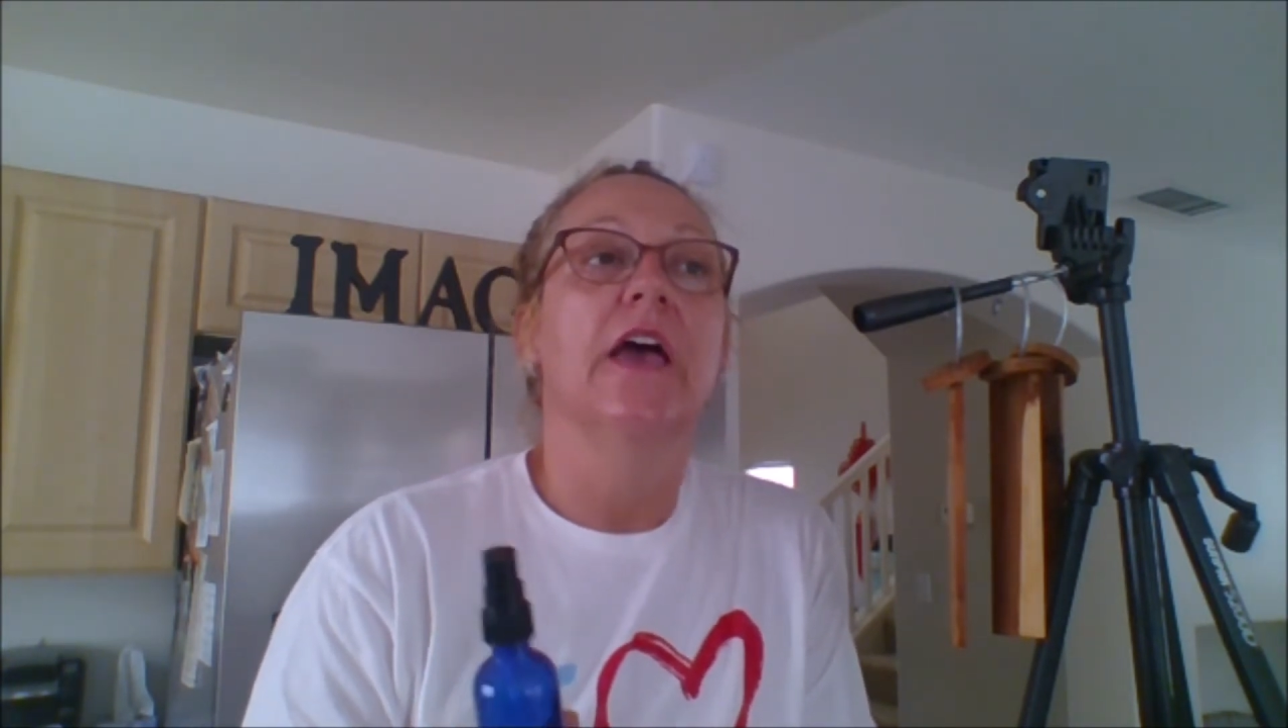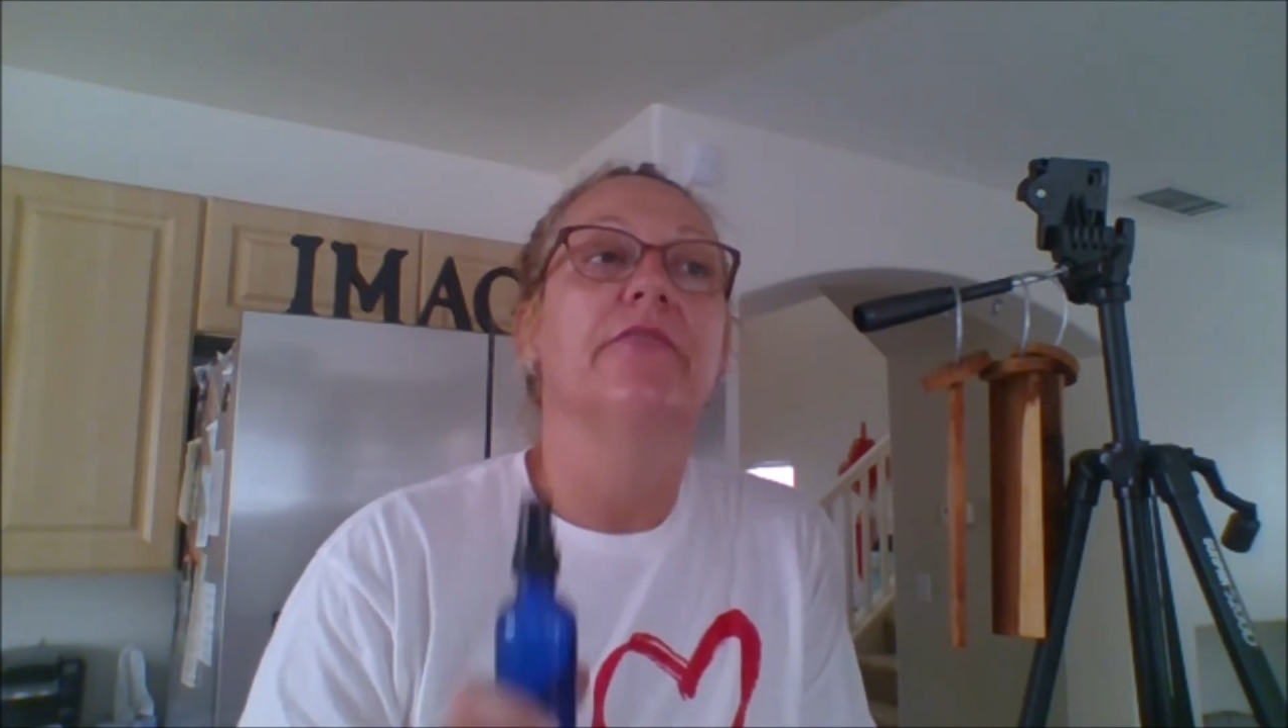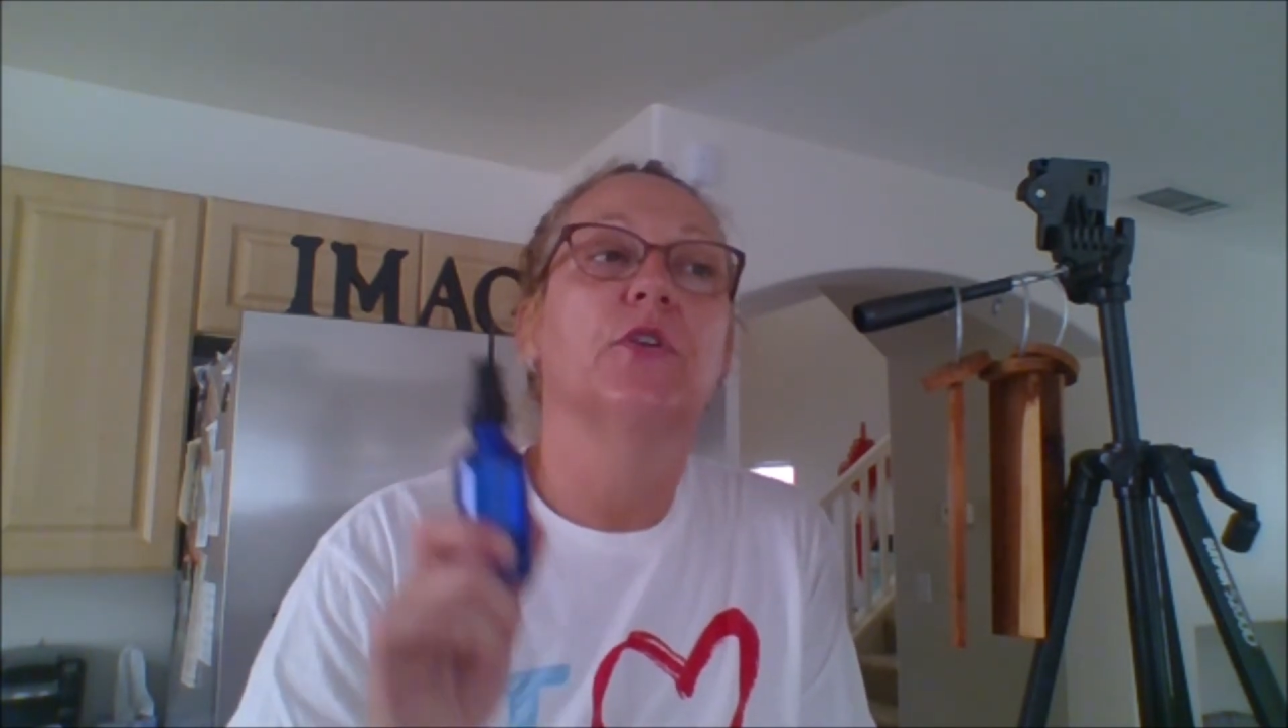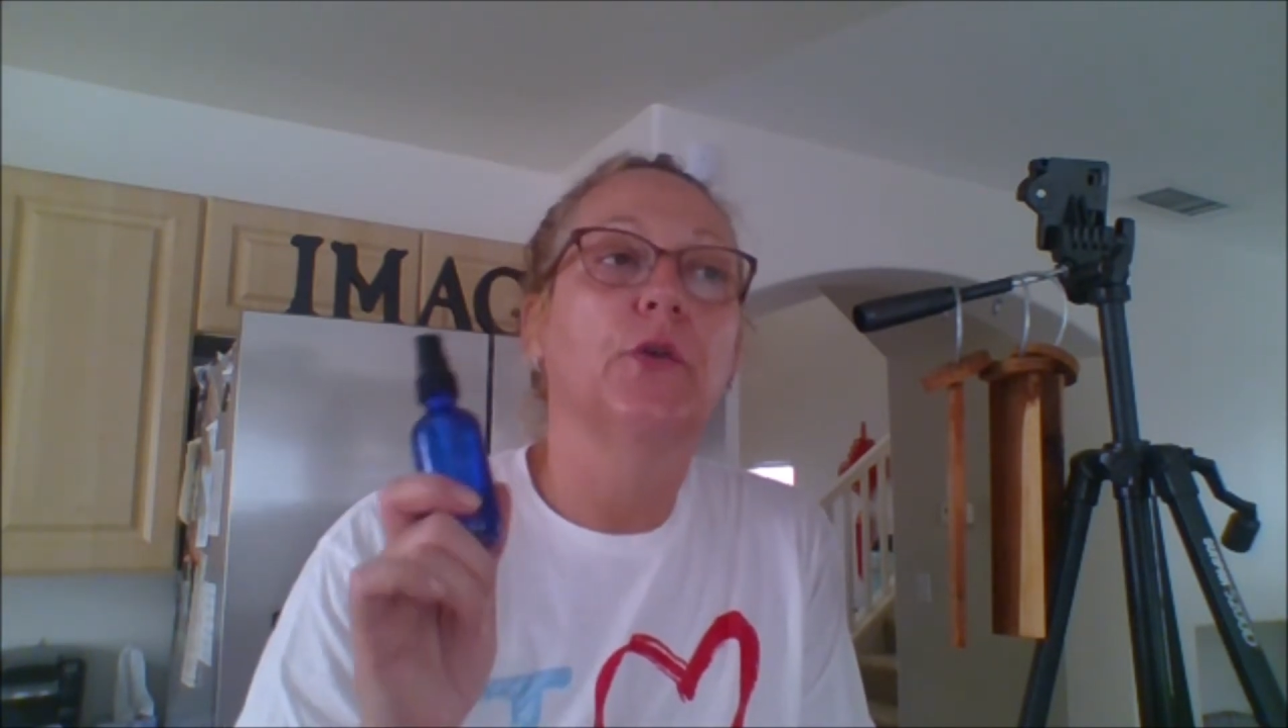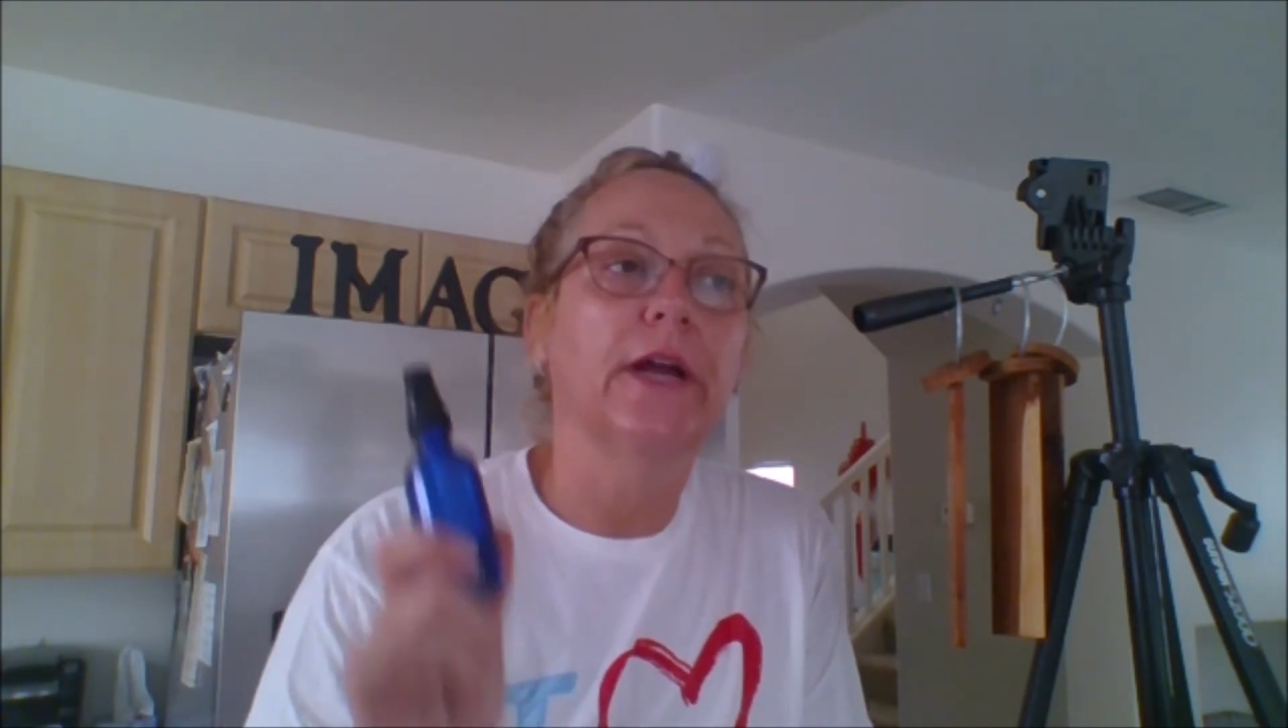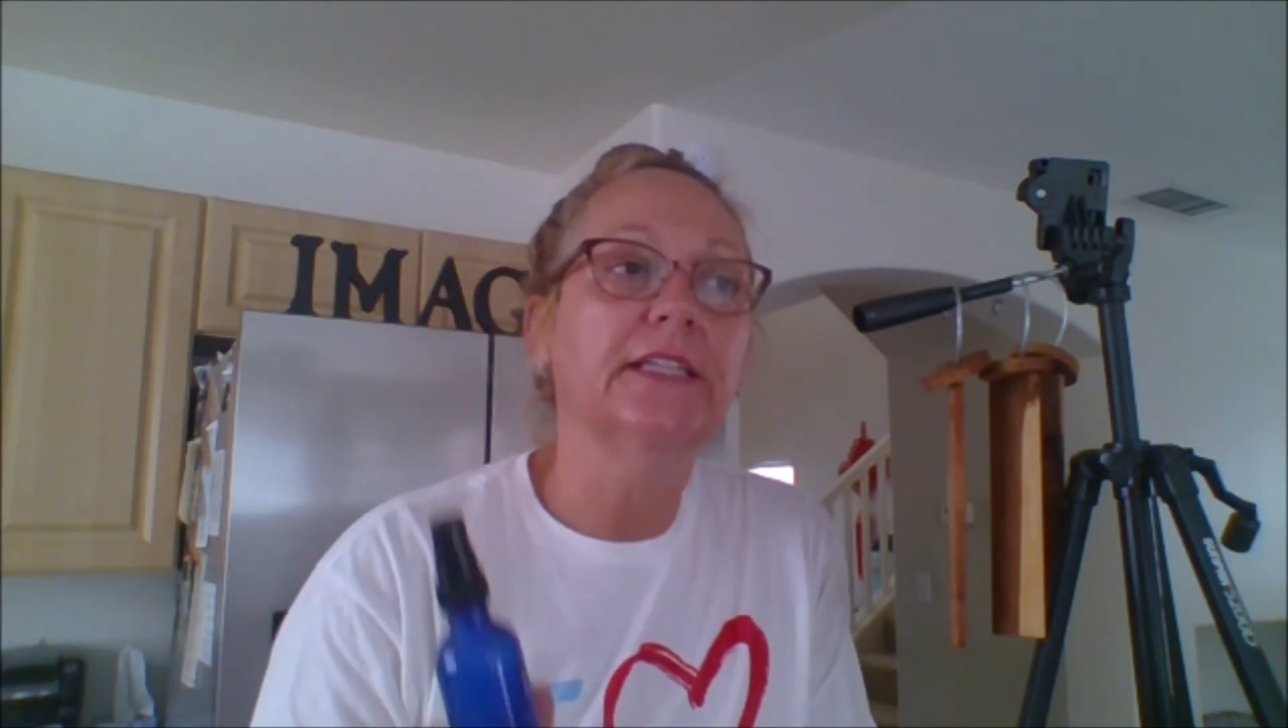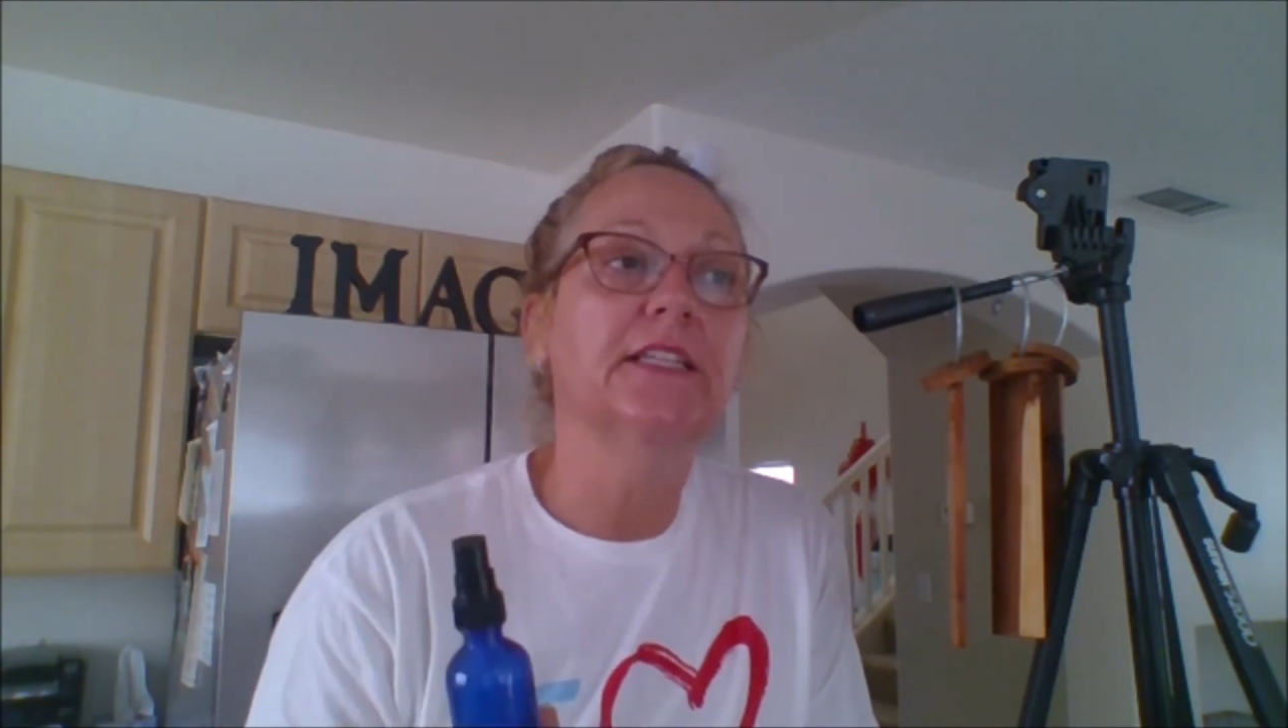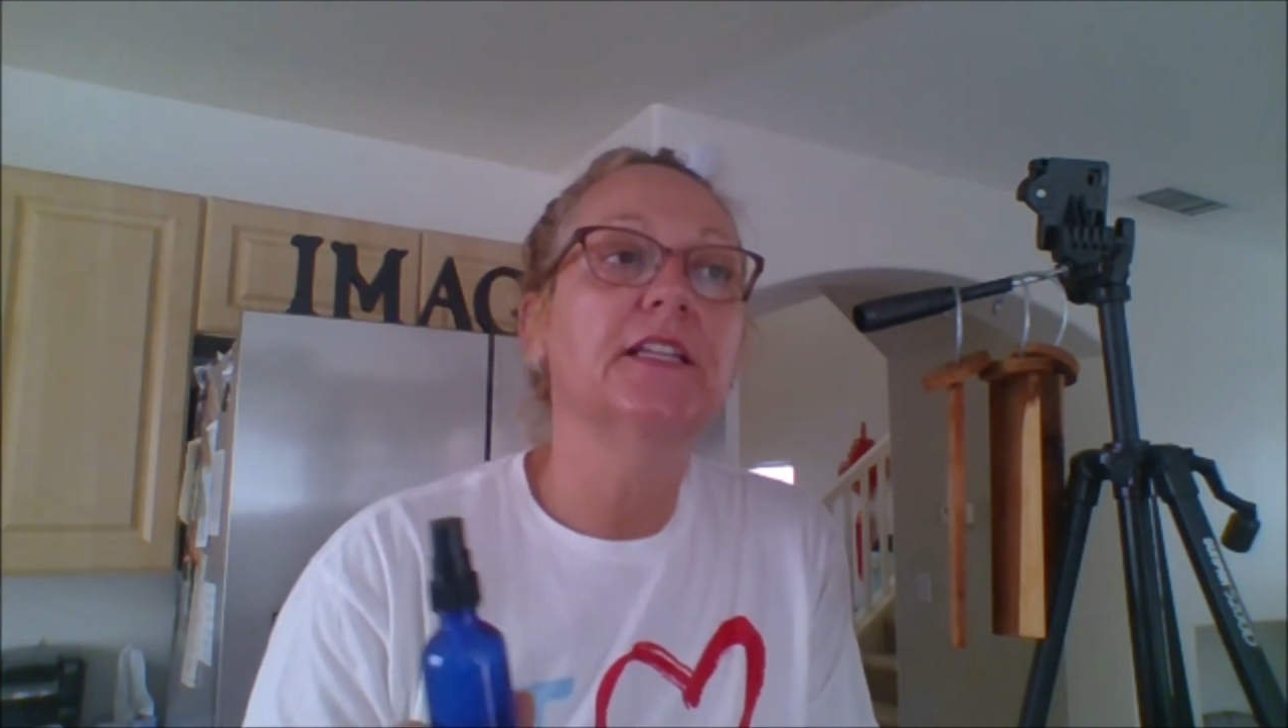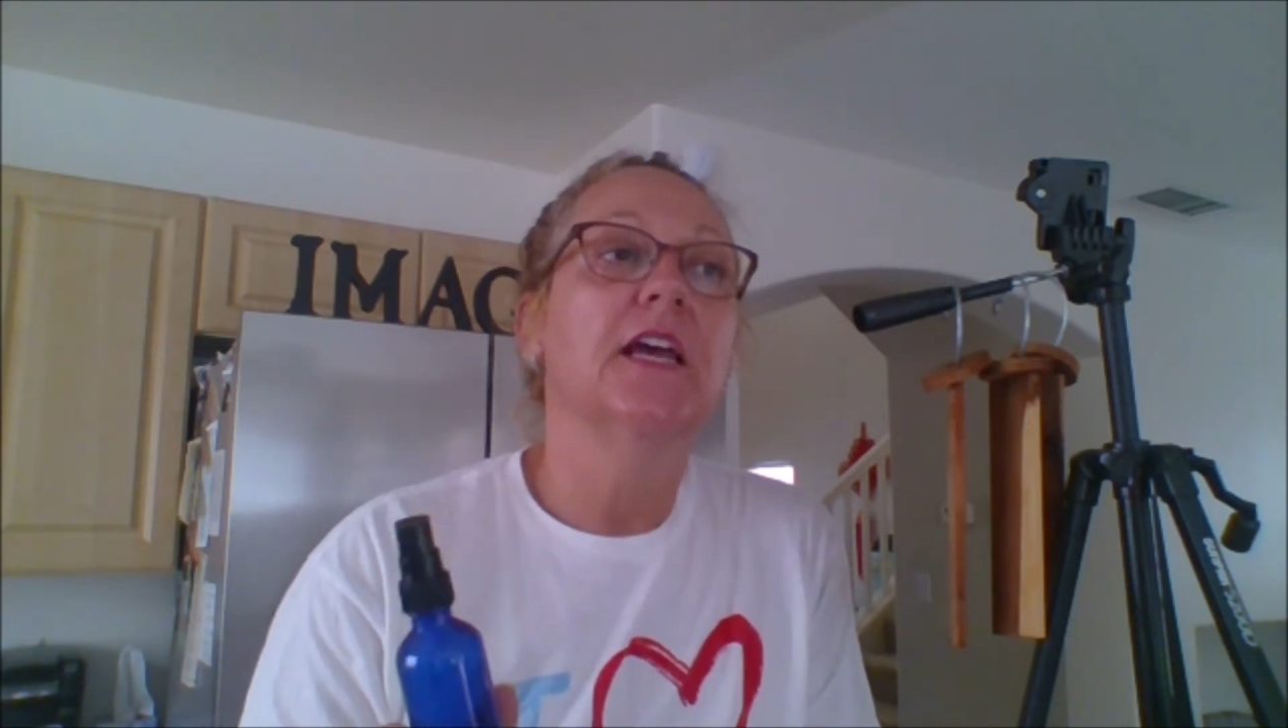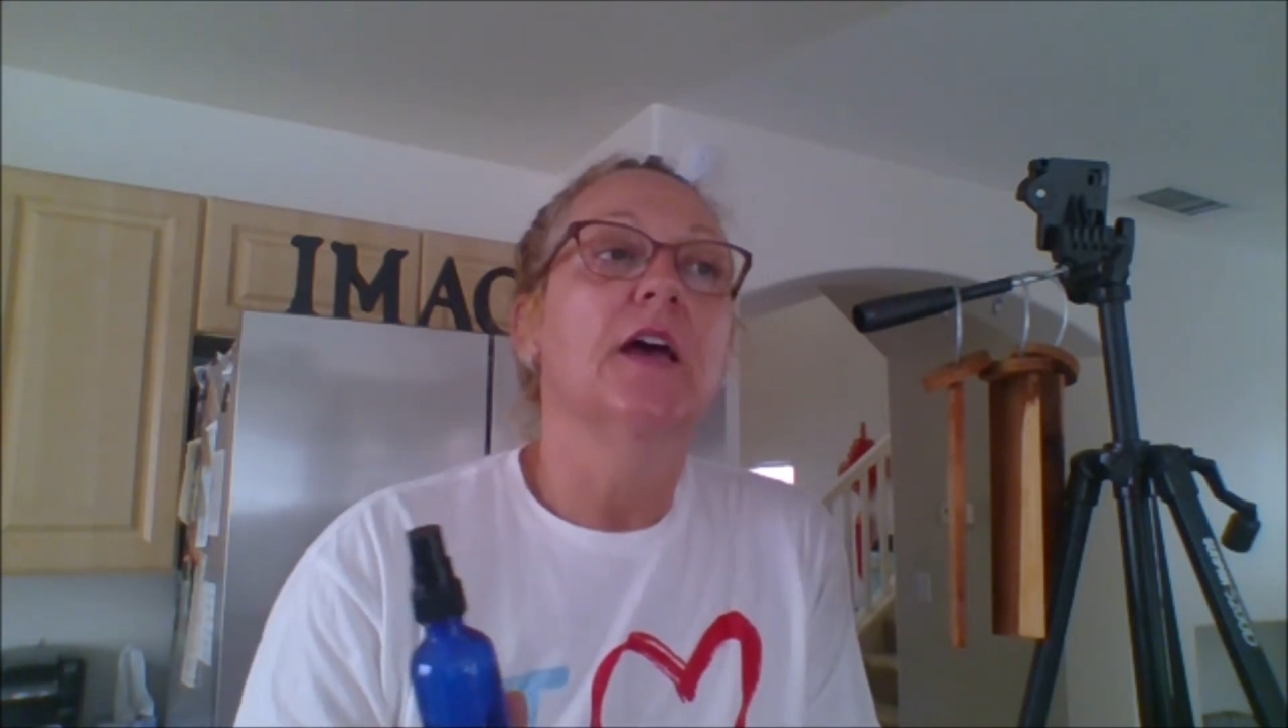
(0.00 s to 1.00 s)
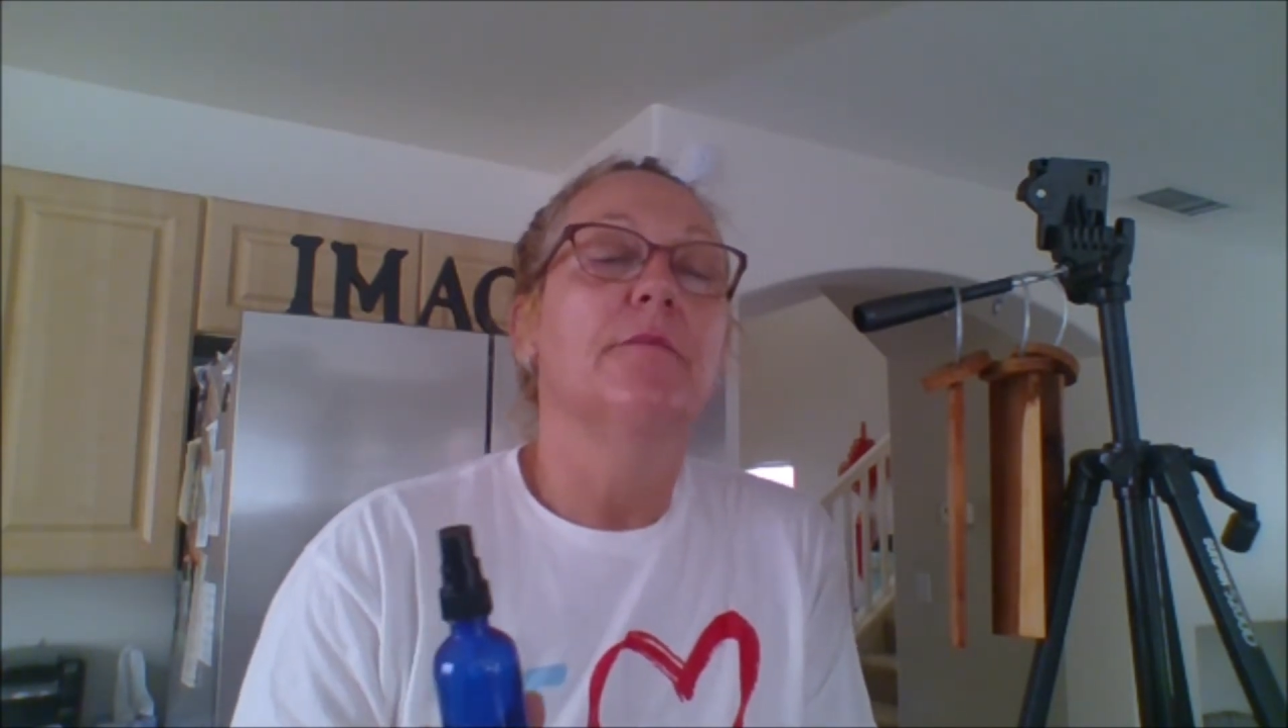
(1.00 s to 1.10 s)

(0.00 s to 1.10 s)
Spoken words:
and granted,